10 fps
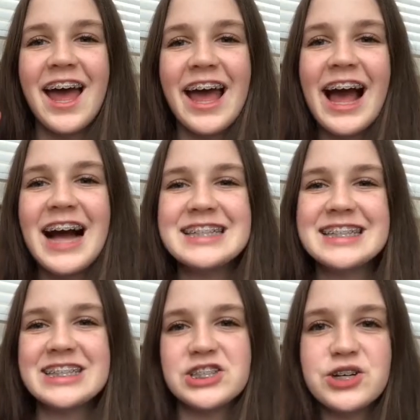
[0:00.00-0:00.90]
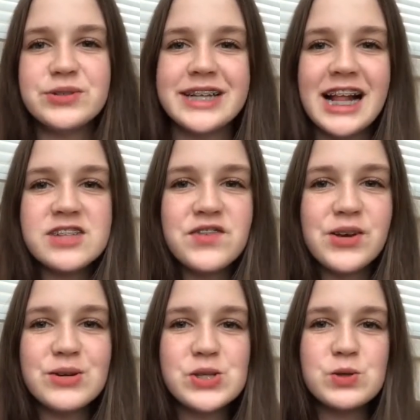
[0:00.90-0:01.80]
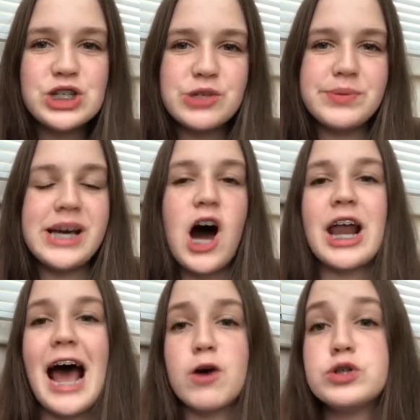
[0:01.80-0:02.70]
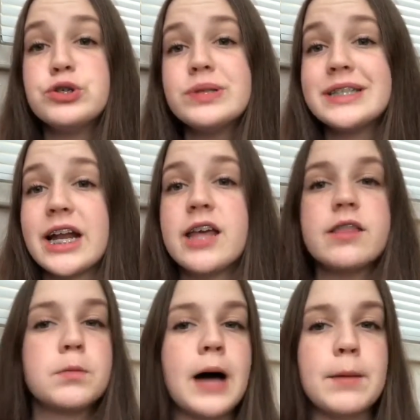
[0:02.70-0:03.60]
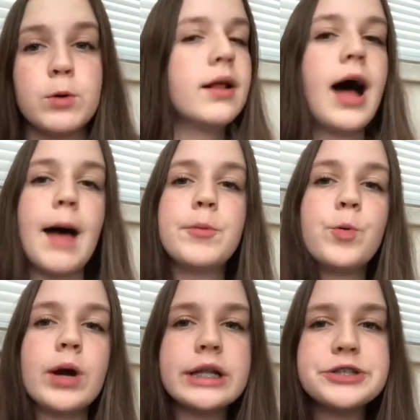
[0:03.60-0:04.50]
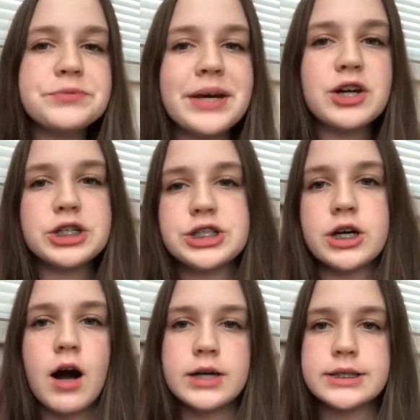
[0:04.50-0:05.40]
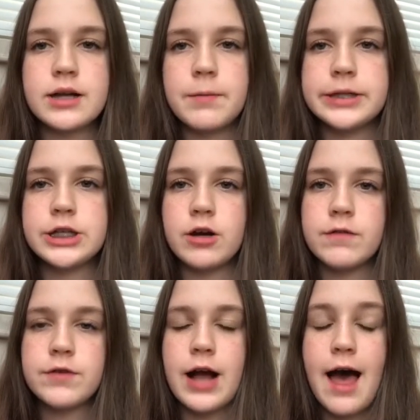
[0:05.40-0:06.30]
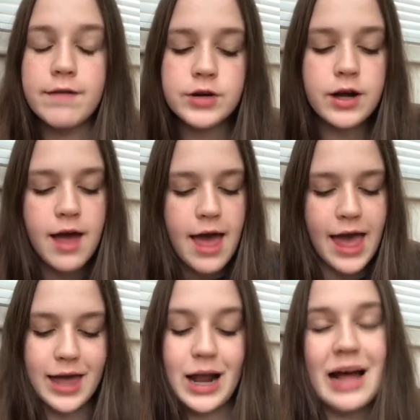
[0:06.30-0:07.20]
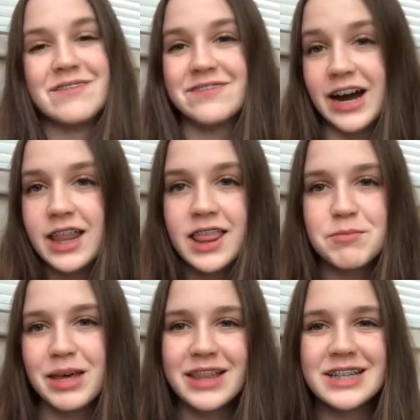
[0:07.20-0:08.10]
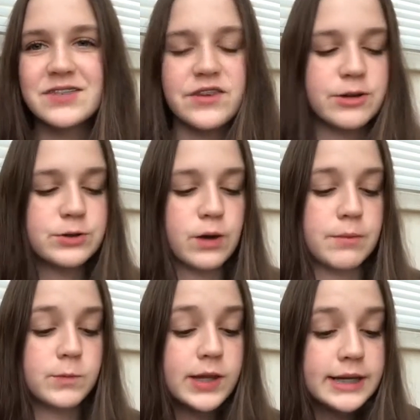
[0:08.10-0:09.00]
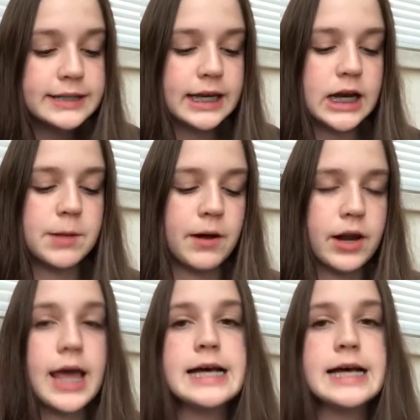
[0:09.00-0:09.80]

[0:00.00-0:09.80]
Hey guys, so today's video is going to be on how to study the Bible. I've been wanting to make Christian content on my channel forever, and I'm finally making this video, so I'm really excited about it.